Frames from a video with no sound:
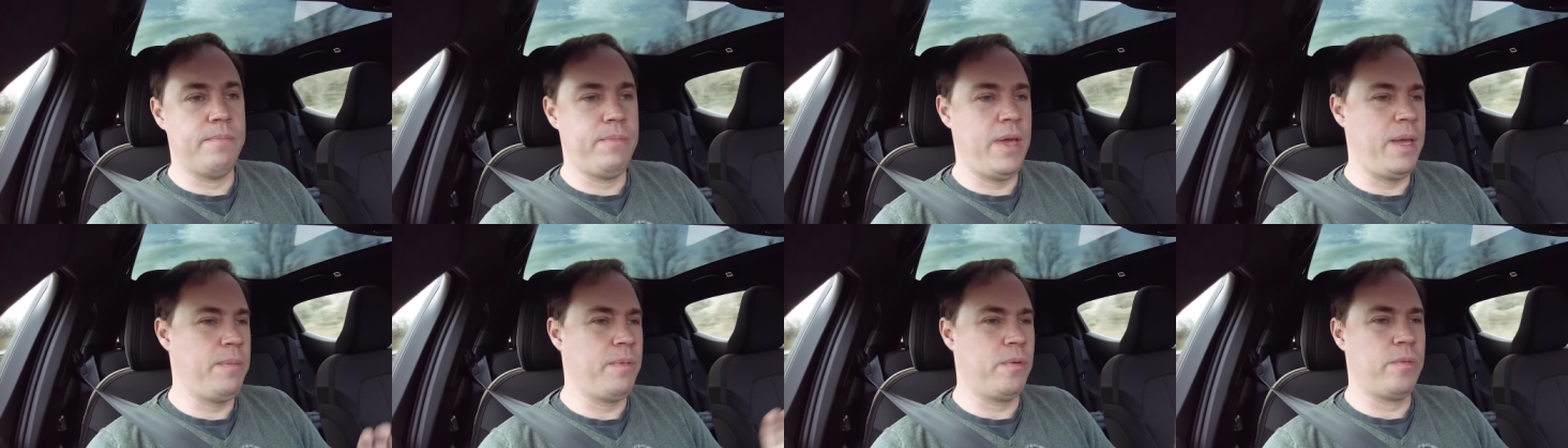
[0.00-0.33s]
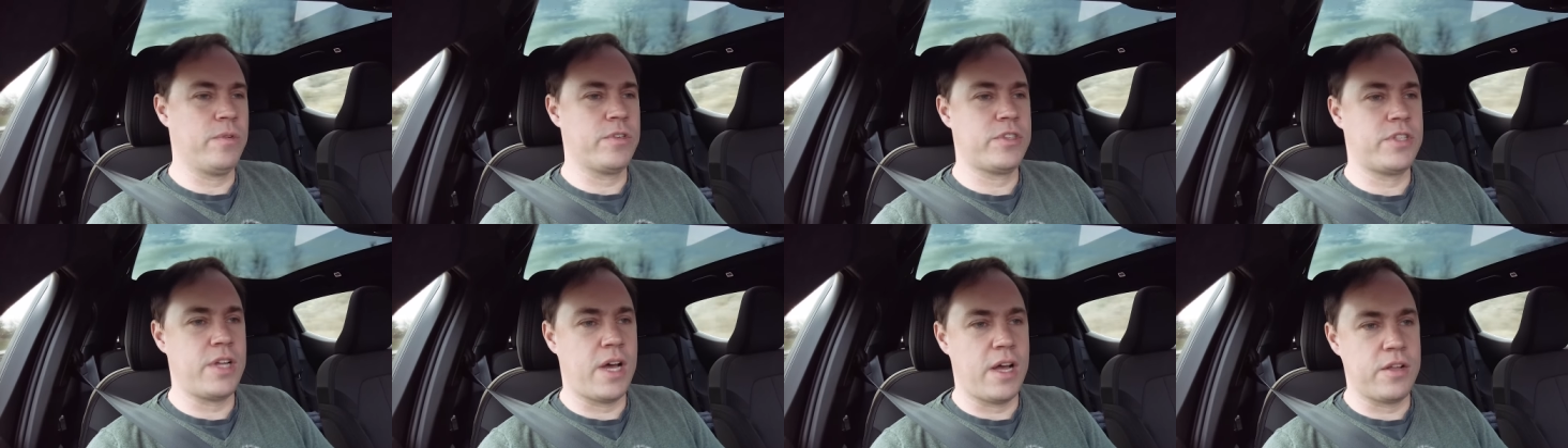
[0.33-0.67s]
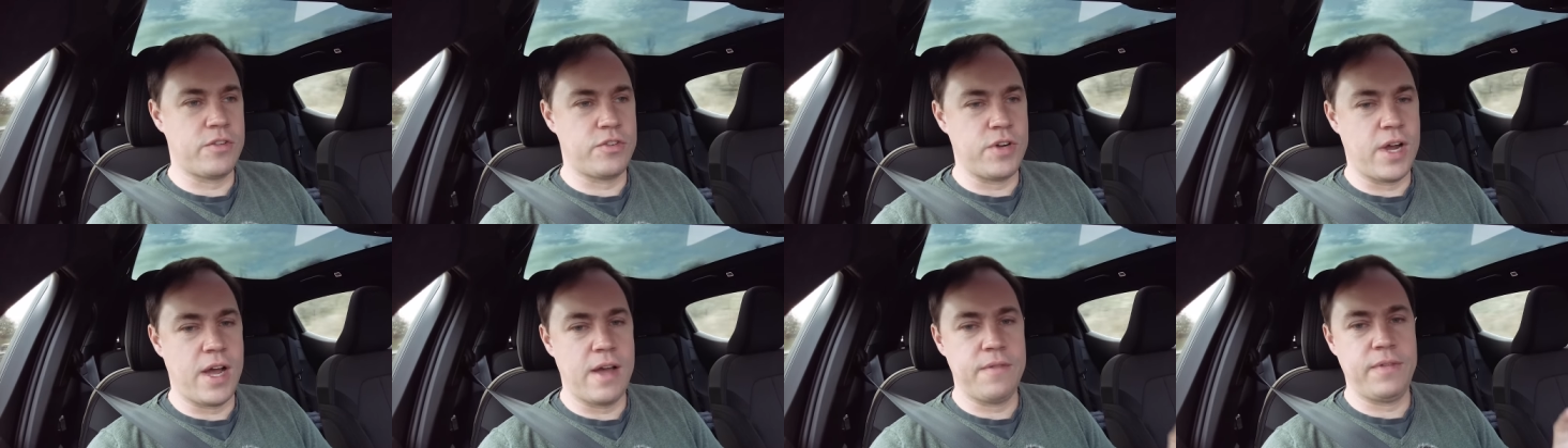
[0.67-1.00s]
people will
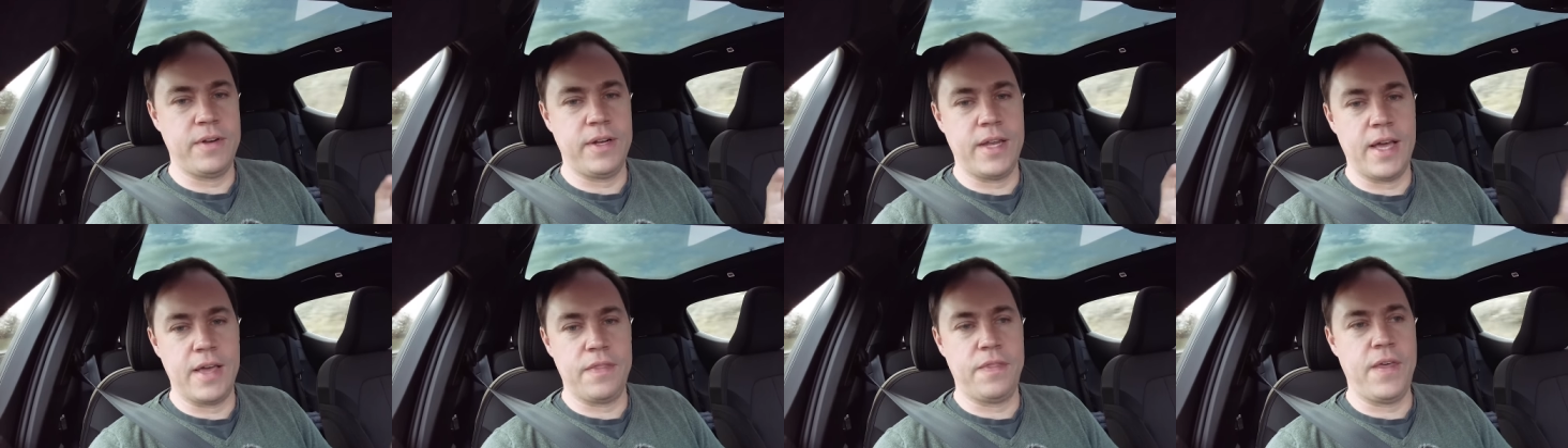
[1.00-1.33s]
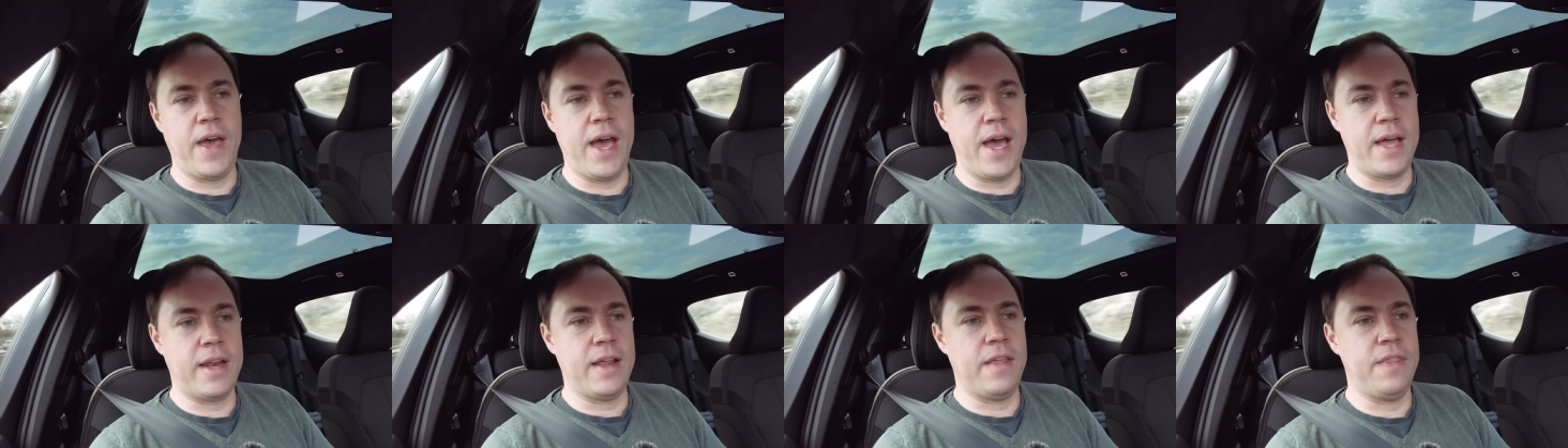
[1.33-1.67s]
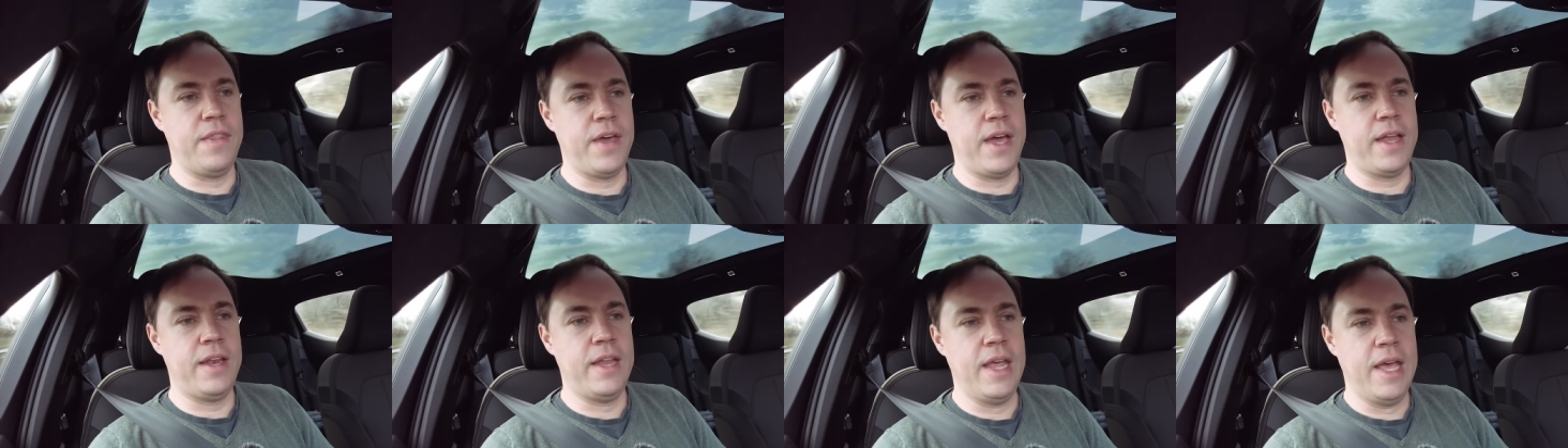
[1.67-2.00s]
start driving like that,
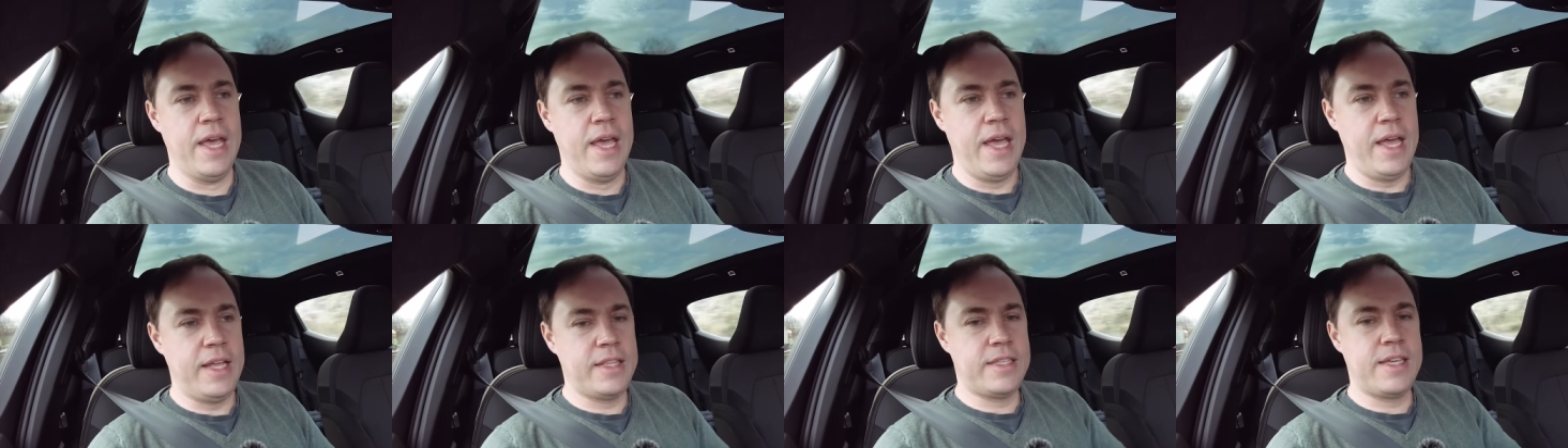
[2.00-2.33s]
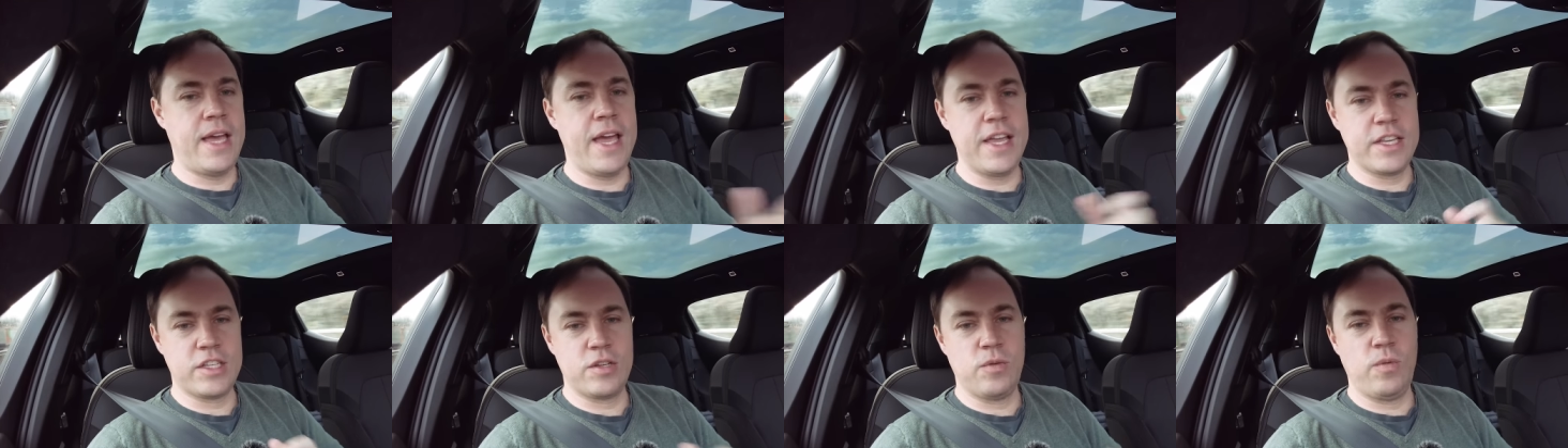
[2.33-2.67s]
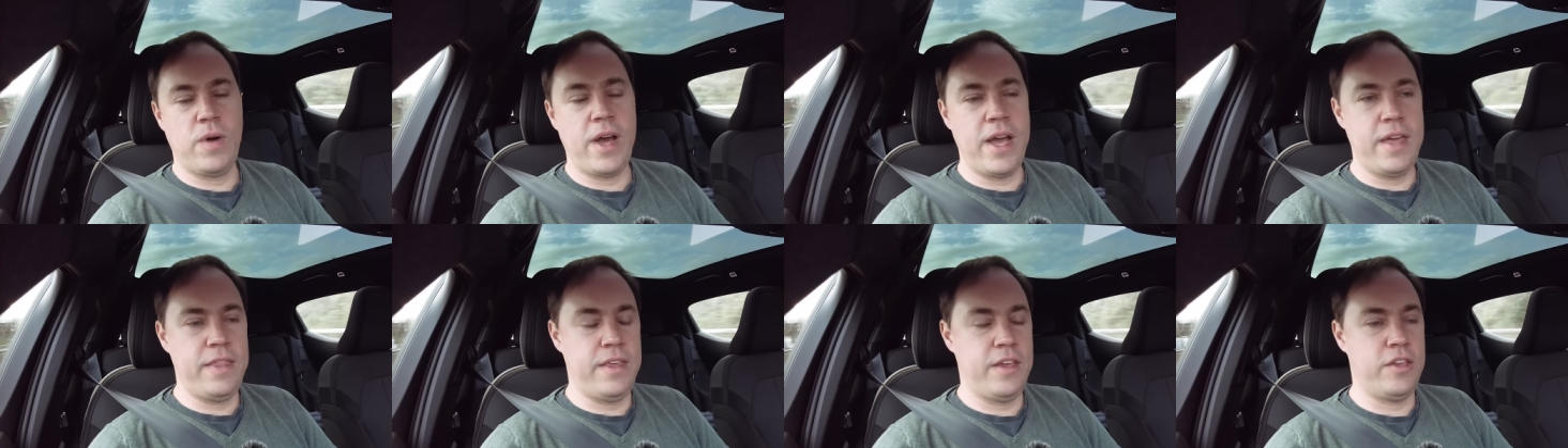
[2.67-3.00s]
and then it takes
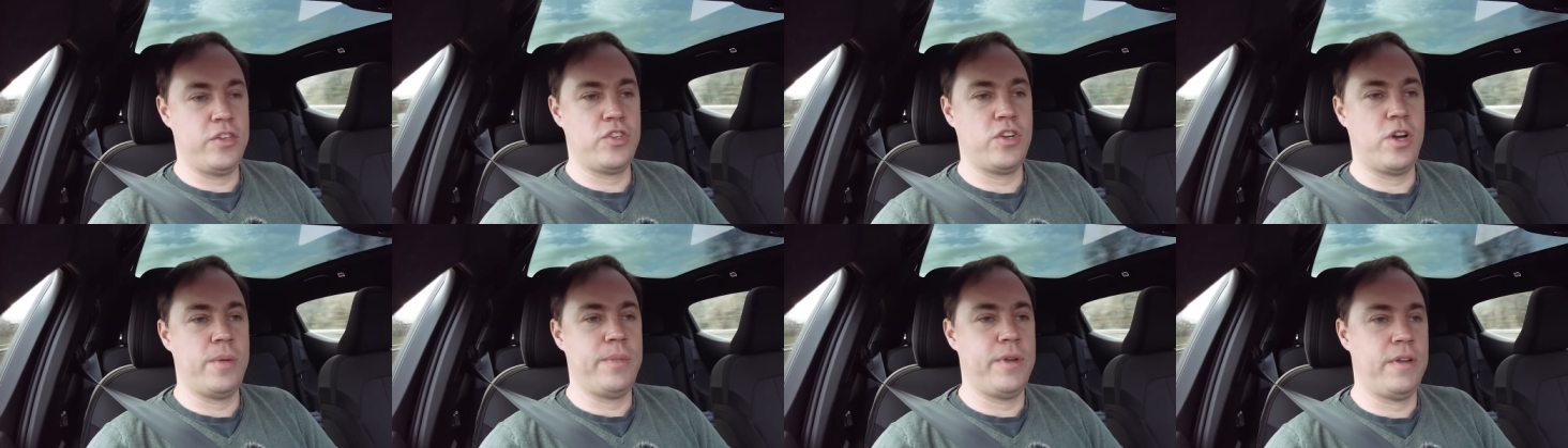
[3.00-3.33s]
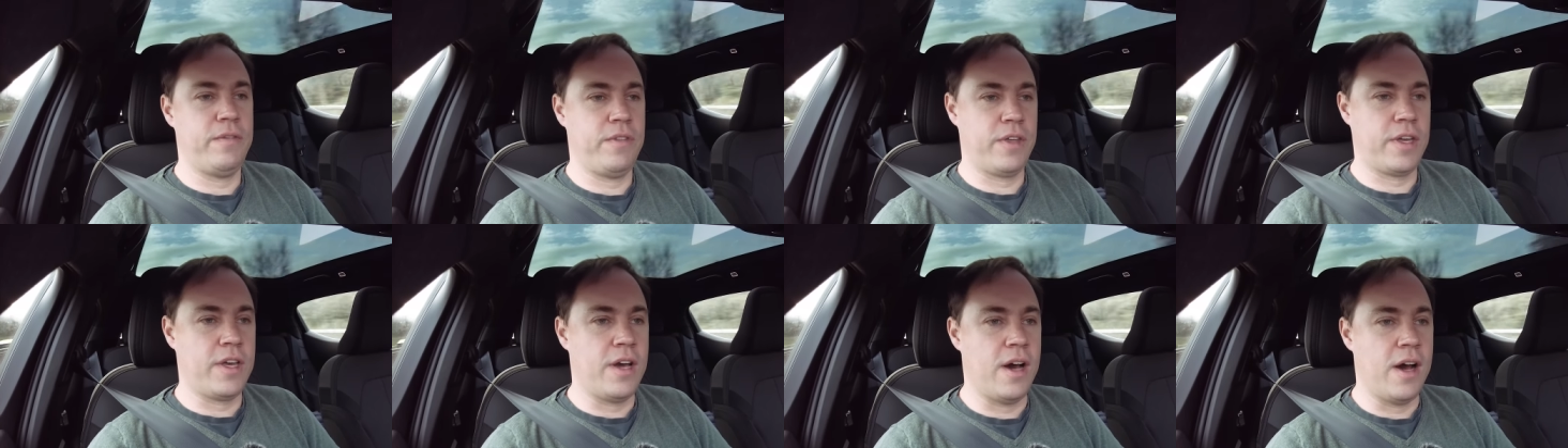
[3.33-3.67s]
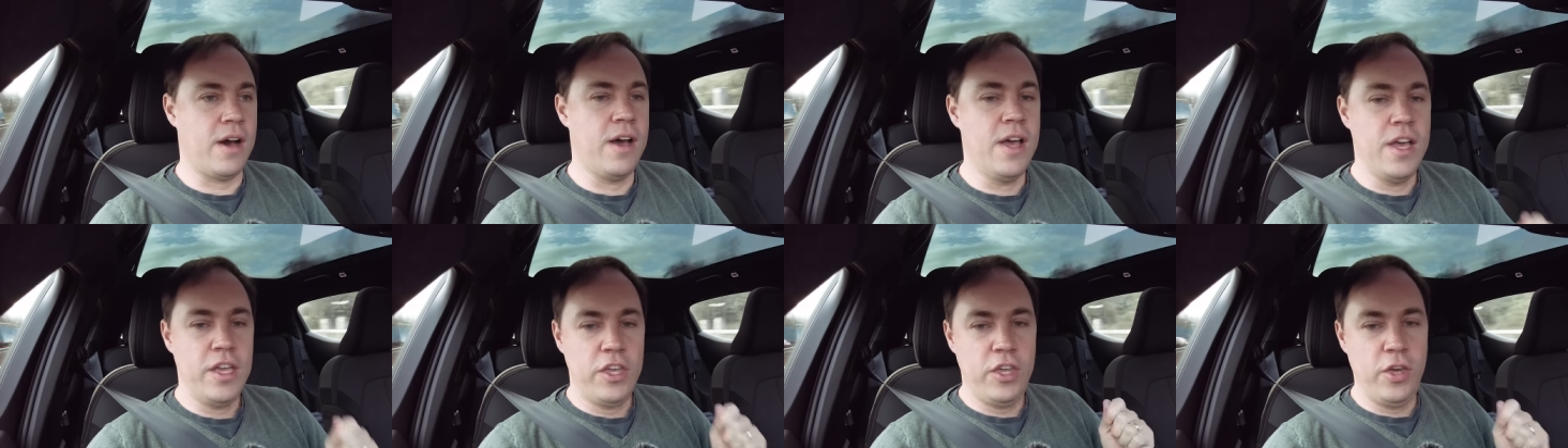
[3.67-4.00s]
away the enjoyment of the car.